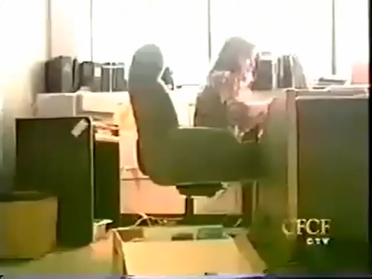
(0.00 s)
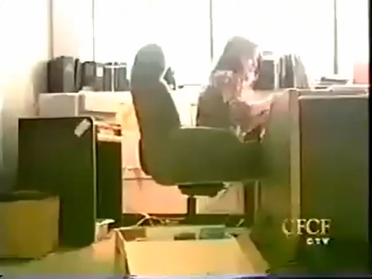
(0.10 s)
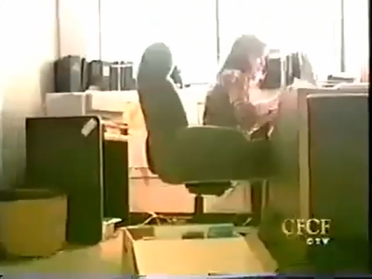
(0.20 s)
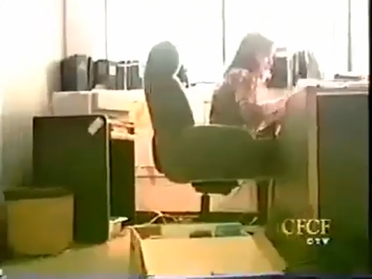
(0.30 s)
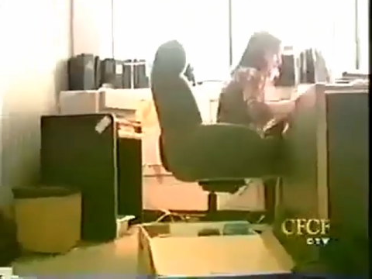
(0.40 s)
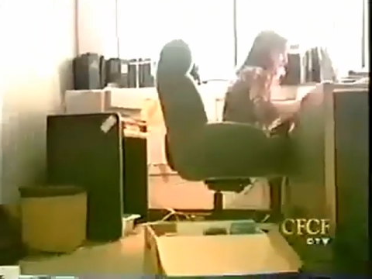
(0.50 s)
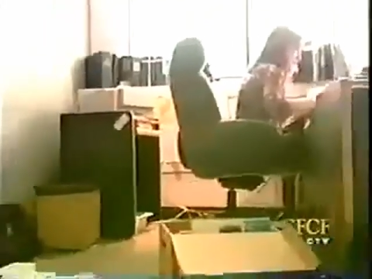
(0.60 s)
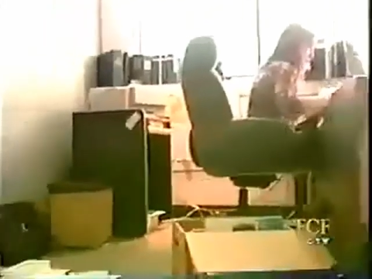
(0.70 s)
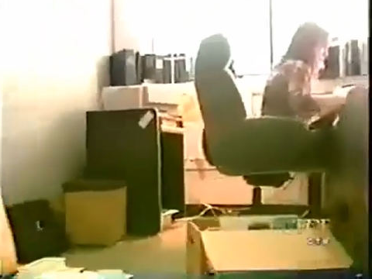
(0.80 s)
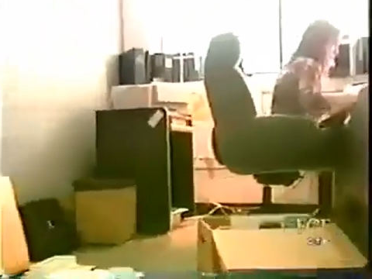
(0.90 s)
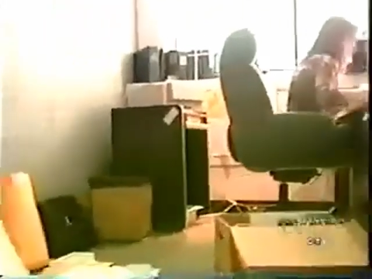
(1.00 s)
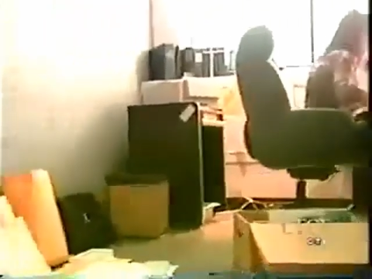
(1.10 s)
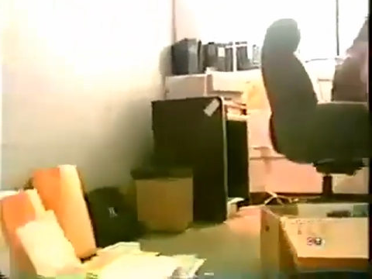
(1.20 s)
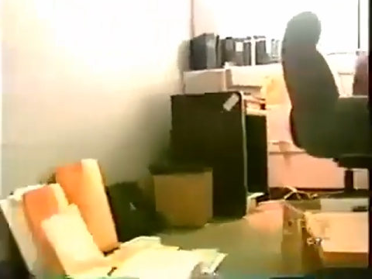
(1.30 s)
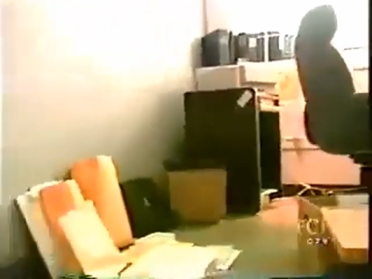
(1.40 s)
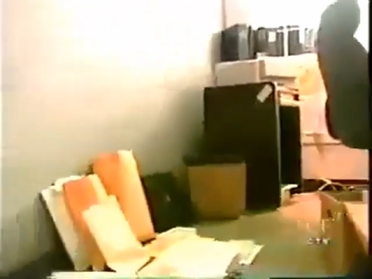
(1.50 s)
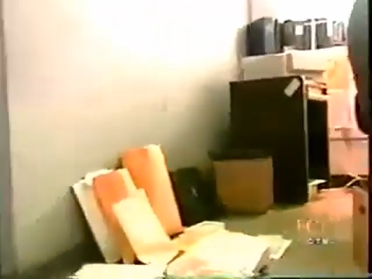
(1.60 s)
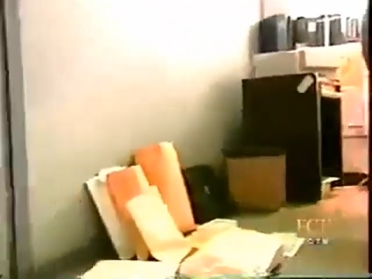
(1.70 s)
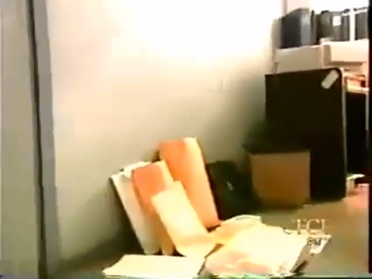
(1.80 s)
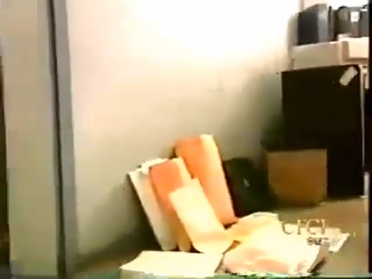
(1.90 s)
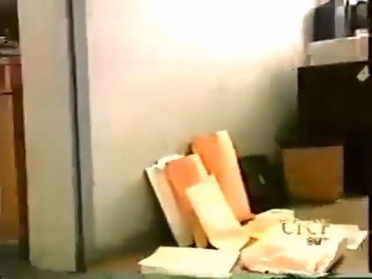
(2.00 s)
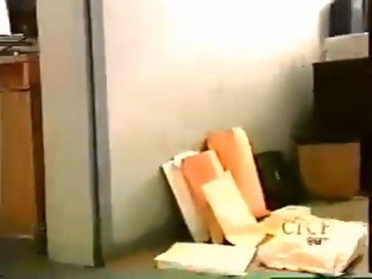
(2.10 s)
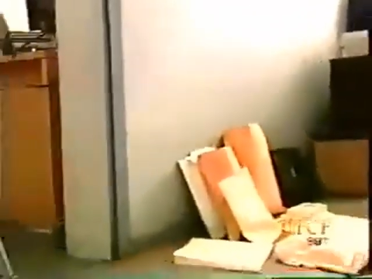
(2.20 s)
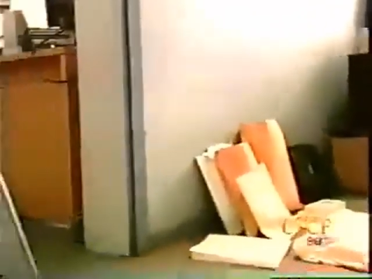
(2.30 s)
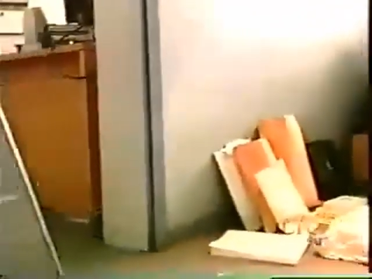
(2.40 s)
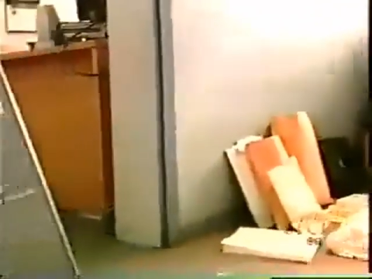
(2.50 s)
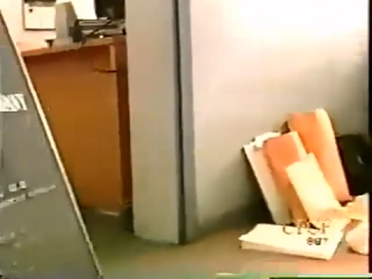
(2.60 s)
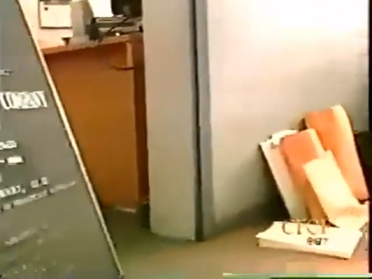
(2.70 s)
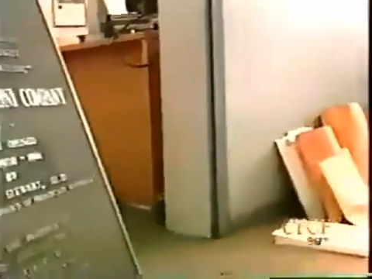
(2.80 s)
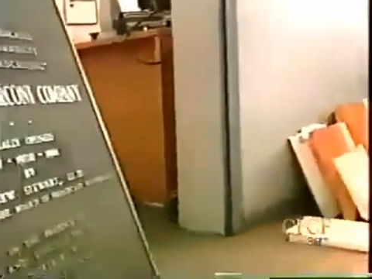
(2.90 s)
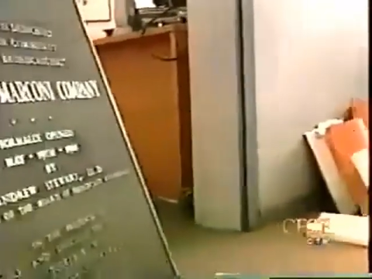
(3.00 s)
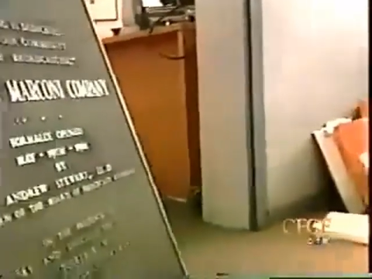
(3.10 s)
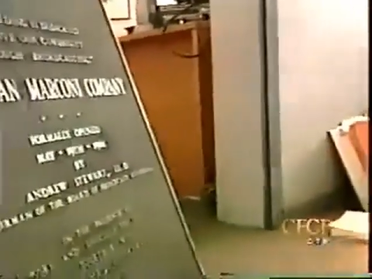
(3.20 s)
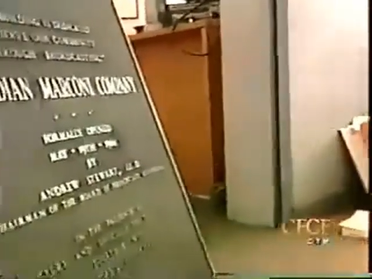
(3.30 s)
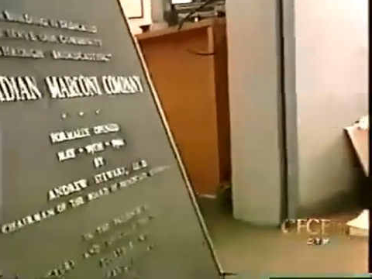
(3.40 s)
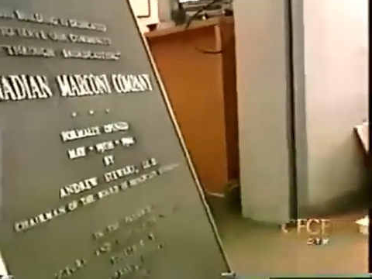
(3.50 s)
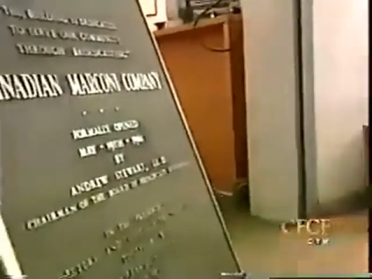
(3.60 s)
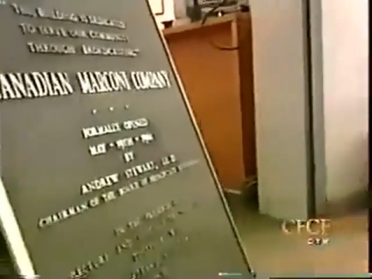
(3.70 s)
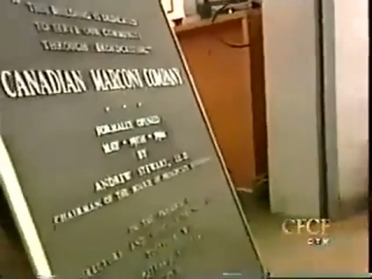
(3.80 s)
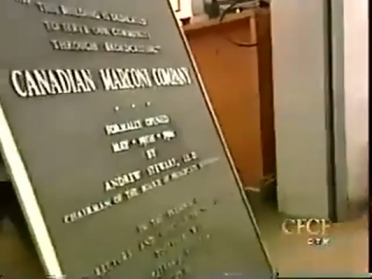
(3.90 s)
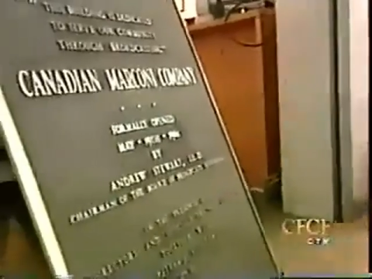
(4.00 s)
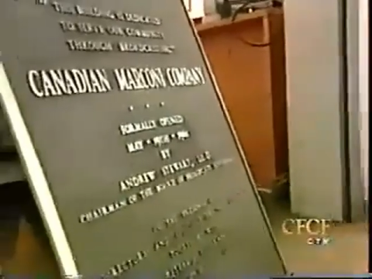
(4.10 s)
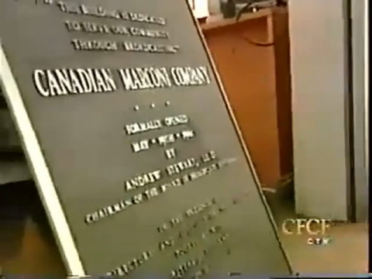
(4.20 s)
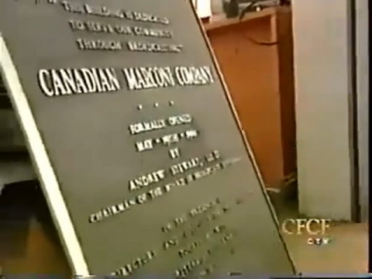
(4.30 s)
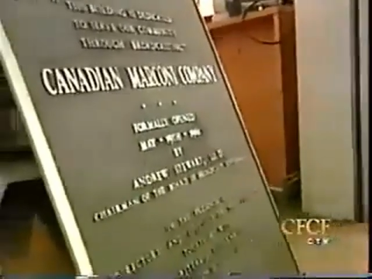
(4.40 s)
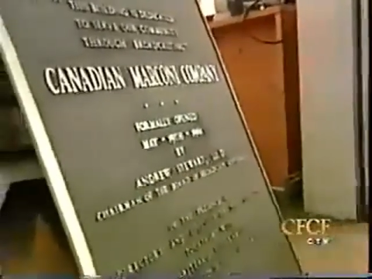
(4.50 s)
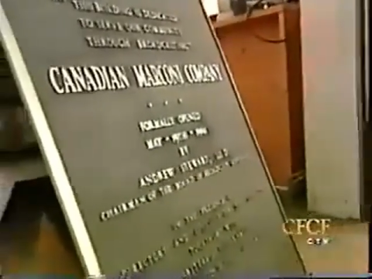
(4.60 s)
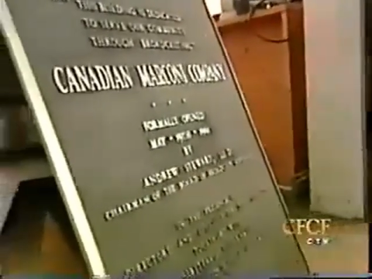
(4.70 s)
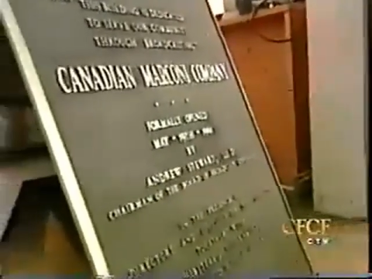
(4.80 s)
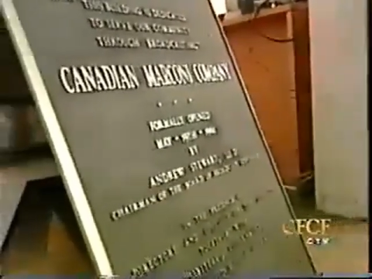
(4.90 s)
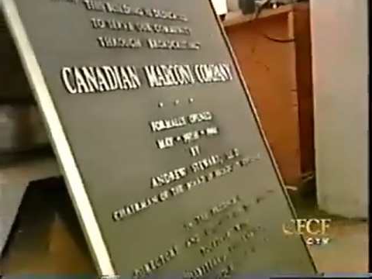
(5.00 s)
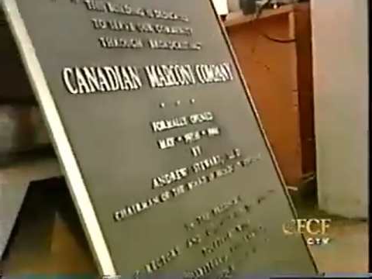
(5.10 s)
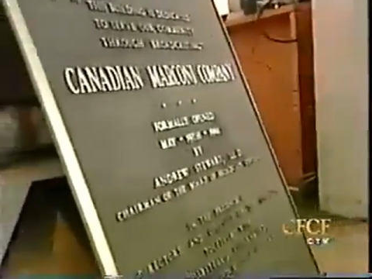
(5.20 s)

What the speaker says: Nobody's mouth can be seen.